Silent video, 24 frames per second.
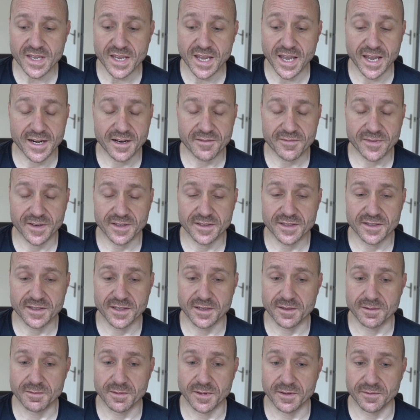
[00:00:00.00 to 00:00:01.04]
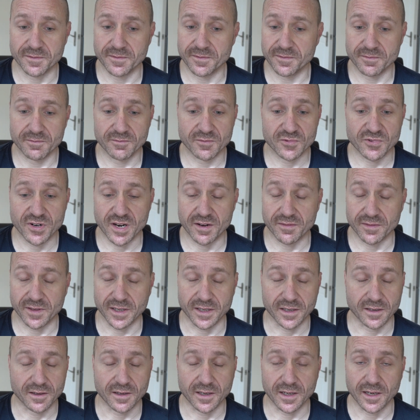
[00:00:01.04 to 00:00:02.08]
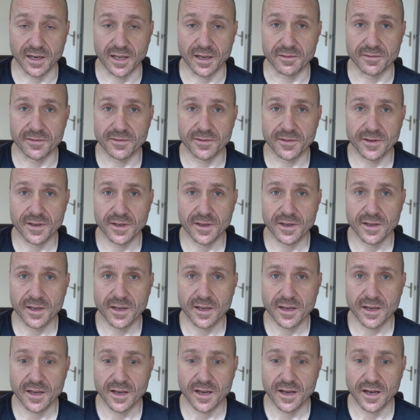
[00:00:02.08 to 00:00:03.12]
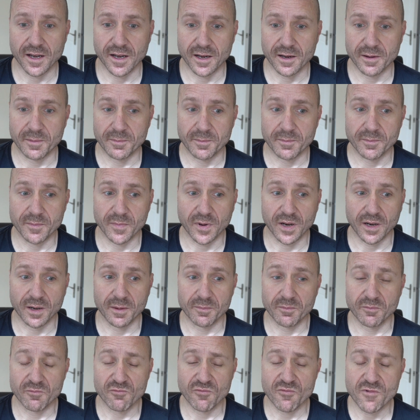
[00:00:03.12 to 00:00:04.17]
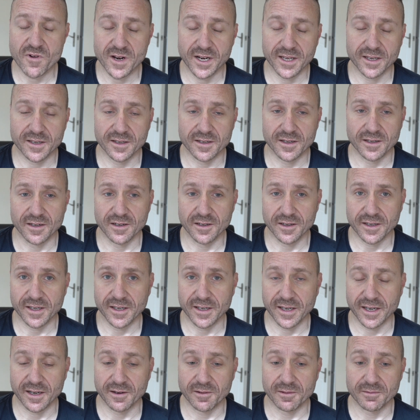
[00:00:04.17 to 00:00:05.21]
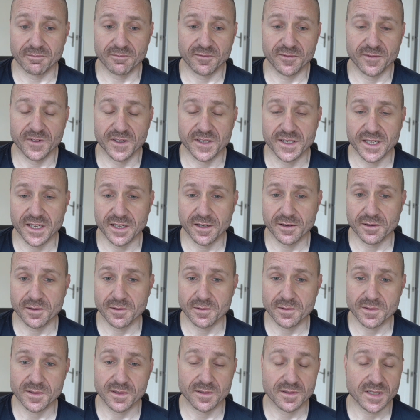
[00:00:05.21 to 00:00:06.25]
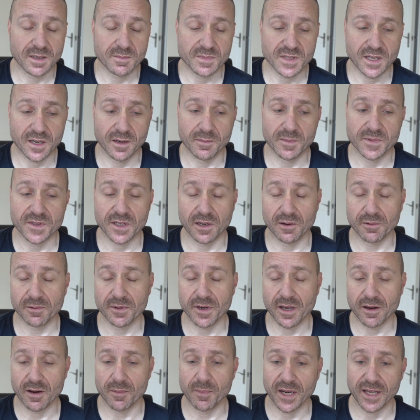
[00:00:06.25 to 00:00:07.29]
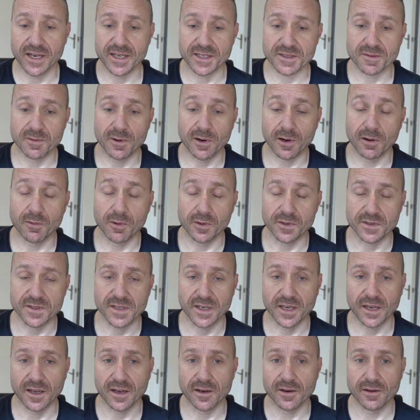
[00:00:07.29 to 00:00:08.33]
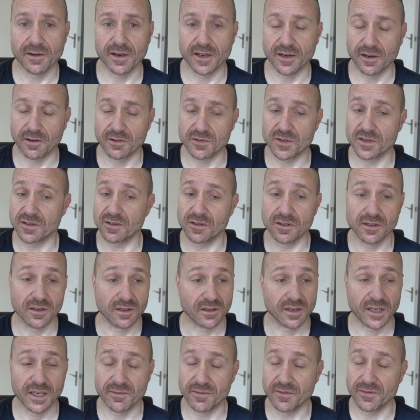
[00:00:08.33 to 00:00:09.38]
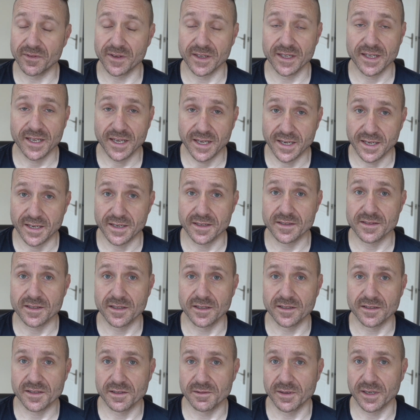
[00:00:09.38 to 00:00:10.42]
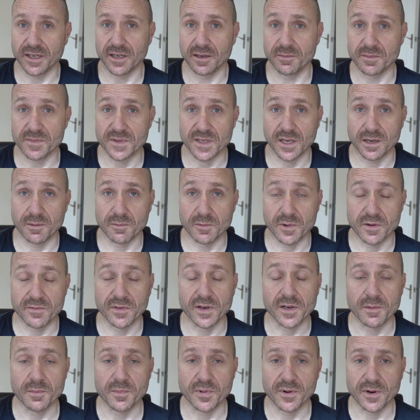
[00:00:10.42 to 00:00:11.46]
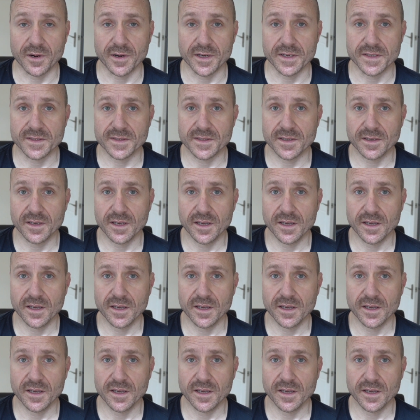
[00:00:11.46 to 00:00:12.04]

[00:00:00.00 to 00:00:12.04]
Anything to do with travelling I love. I'm really good at looking out for deals. Sometimes I'll know a place where I want to go, and I'll just look even for years until it comes up with a good price.